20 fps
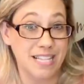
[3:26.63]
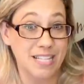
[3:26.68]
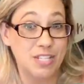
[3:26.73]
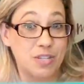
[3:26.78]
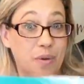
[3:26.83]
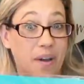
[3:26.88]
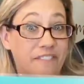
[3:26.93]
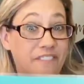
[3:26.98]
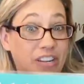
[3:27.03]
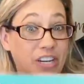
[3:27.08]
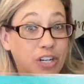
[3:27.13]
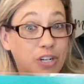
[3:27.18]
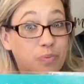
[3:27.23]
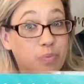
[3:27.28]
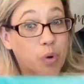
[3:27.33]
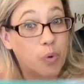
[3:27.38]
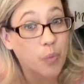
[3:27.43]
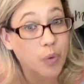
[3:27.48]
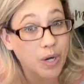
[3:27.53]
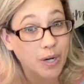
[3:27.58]
So I figured
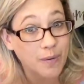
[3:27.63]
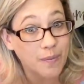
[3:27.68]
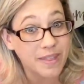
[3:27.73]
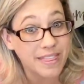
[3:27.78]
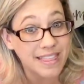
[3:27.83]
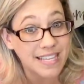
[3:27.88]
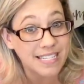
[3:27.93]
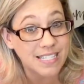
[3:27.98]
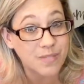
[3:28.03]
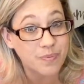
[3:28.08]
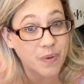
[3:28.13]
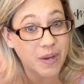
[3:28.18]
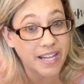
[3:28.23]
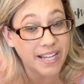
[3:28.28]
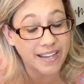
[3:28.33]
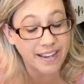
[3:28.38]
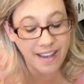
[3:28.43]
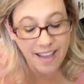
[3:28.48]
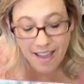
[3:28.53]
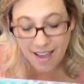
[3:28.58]
we'll work with this
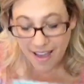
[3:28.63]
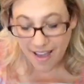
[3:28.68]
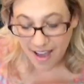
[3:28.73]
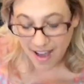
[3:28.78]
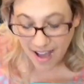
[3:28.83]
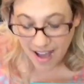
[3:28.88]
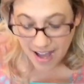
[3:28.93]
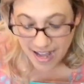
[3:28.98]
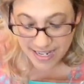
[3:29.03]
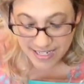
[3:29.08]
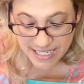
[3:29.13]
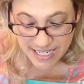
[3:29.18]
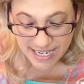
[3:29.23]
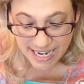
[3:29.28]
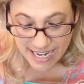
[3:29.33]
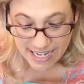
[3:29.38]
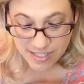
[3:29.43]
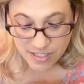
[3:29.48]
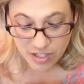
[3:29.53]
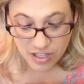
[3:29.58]
one
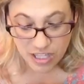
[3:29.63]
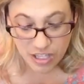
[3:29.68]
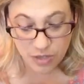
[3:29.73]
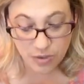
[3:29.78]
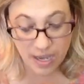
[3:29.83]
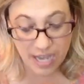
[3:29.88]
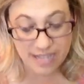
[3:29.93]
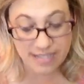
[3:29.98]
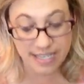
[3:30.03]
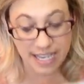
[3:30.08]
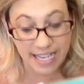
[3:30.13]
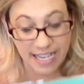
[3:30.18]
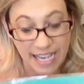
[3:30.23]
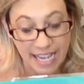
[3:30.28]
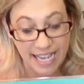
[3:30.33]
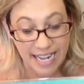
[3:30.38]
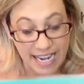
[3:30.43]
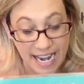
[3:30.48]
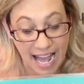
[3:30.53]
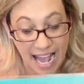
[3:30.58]
today so that you guys can get
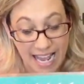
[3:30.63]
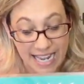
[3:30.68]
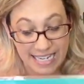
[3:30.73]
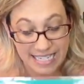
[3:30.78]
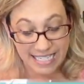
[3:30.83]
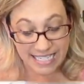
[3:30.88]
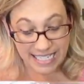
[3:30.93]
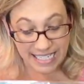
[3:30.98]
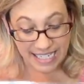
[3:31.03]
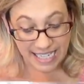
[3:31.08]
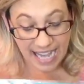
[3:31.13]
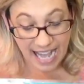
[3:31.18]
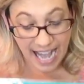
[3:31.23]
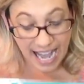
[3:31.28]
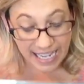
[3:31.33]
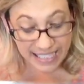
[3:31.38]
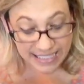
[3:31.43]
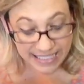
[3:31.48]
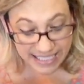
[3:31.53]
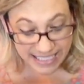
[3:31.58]
an idea.
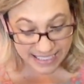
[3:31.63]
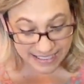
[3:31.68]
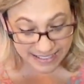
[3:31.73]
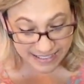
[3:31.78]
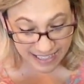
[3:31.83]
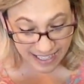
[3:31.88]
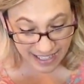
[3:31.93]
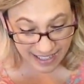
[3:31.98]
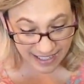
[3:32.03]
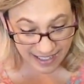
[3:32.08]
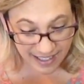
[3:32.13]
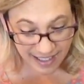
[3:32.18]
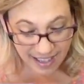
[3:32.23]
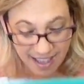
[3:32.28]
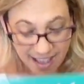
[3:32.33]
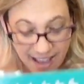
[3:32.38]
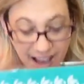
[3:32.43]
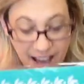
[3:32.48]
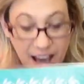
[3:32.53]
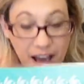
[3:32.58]
Hi, Lisa.
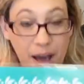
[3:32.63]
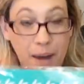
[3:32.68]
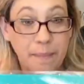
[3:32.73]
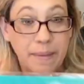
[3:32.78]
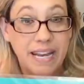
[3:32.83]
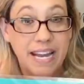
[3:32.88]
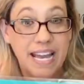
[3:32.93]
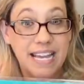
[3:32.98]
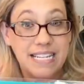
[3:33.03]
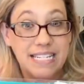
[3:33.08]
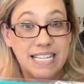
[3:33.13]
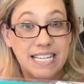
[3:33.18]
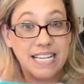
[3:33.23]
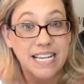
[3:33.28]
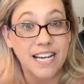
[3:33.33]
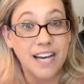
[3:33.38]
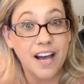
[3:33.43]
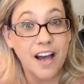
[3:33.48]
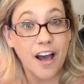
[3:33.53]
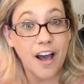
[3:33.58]
An
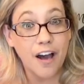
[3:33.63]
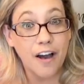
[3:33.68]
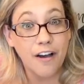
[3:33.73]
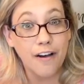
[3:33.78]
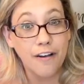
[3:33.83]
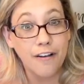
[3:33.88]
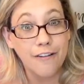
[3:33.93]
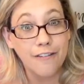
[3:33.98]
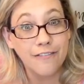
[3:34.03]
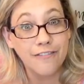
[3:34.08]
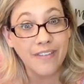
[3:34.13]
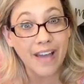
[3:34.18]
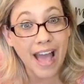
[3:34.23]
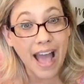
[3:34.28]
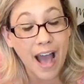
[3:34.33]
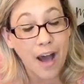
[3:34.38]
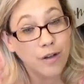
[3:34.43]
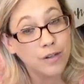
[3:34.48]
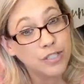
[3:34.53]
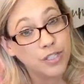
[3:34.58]
idea of
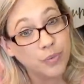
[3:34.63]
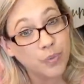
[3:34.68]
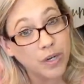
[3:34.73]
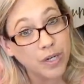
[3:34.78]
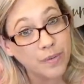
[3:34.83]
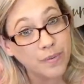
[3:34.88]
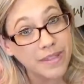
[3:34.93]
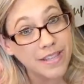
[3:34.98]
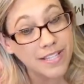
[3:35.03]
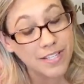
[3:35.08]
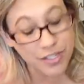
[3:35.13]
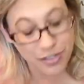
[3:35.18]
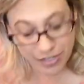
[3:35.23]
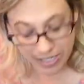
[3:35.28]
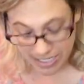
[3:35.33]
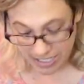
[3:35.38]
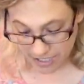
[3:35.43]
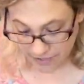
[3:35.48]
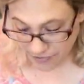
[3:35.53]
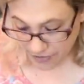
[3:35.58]
how to work with this
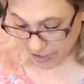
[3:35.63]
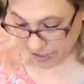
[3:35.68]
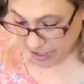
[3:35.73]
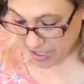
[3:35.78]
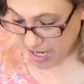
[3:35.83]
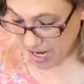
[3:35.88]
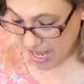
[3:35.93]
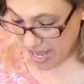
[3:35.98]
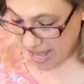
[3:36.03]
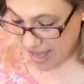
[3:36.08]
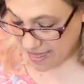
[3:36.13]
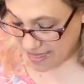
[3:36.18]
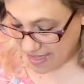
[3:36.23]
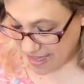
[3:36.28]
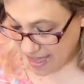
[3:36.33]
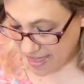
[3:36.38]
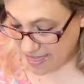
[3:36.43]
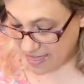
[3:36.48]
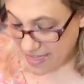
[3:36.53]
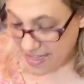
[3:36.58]
transfer.
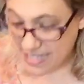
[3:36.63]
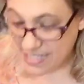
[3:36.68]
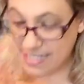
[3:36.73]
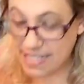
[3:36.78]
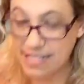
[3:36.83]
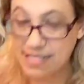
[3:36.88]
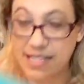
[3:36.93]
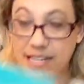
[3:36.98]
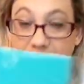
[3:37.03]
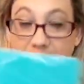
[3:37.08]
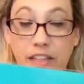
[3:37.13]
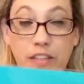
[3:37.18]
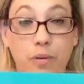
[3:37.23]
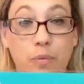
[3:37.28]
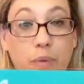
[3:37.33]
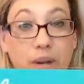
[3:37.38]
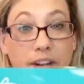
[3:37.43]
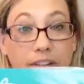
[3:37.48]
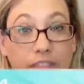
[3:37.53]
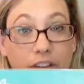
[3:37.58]
Then this is another
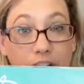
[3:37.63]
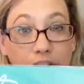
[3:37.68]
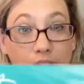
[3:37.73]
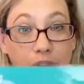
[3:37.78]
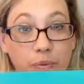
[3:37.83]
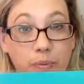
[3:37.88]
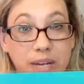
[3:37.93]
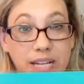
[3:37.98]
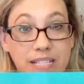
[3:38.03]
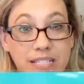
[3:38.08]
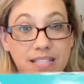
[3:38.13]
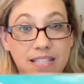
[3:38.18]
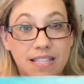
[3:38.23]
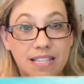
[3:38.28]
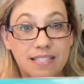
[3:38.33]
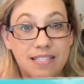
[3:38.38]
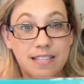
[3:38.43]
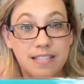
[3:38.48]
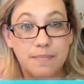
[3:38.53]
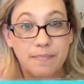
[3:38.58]
one of our new ones.
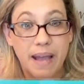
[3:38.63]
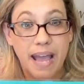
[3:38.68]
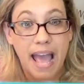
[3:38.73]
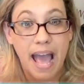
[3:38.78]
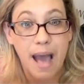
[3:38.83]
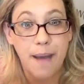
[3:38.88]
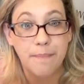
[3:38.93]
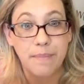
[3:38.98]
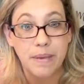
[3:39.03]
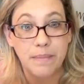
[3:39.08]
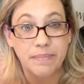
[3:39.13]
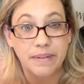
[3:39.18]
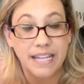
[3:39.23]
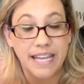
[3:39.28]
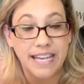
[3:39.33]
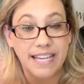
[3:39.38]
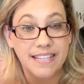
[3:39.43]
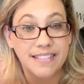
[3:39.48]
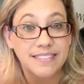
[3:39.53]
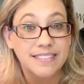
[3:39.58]
This is my happy
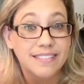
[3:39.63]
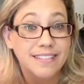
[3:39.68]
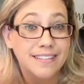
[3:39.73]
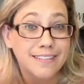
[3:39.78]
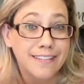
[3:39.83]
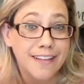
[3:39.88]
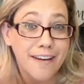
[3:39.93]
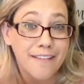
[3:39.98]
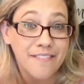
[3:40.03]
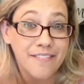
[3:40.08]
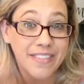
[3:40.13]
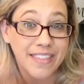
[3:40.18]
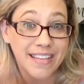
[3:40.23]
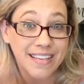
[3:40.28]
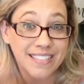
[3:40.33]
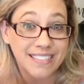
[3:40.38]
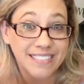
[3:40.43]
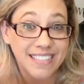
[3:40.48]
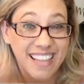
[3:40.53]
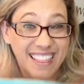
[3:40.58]
place. Love
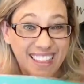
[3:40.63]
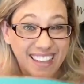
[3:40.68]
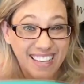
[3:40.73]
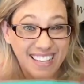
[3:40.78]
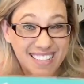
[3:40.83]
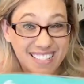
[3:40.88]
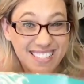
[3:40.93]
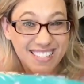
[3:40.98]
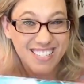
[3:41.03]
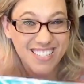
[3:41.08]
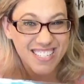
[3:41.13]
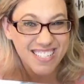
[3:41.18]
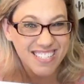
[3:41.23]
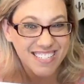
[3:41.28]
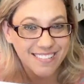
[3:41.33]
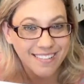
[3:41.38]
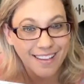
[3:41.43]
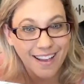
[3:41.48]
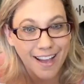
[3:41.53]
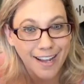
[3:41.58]
this. I think it's
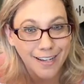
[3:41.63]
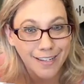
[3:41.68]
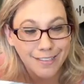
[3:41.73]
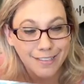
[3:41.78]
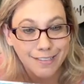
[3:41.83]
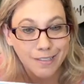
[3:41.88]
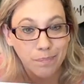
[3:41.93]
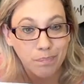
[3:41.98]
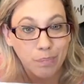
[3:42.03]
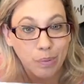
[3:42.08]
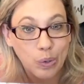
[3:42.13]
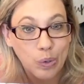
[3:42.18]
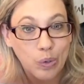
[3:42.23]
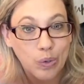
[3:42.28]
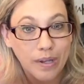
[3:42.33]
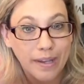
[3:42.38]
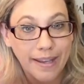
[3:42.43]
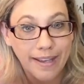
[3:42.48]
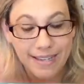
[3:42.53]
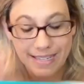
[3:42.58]
just kind of
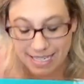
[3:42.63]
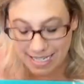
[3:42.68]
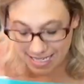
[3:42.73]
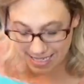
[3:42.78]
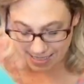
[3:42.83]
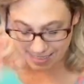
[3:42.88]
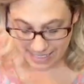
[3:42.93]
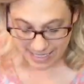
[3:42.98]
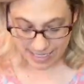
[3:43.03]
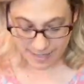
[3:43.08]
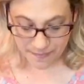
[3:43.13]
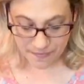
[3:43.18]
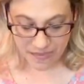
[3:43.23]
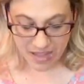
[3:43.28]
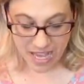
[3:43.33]
simple and easy.